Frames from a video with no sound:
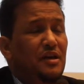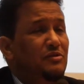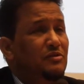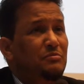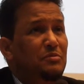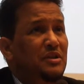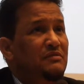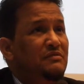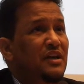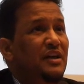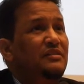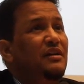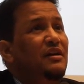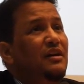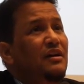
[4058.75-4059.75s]
I don't believe
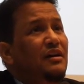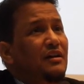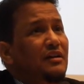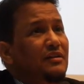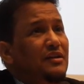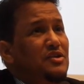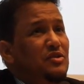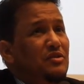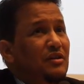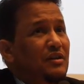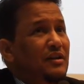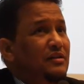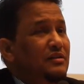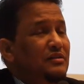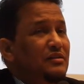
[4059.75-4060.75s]
that a
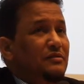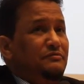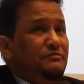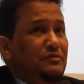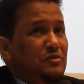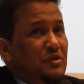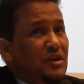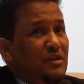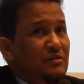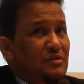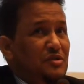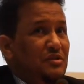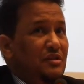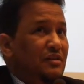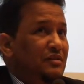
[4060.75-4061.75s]
scholar of today or a
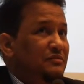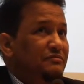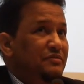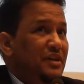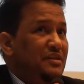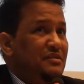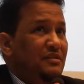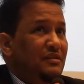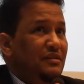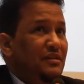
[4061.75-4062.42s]
scholar of past,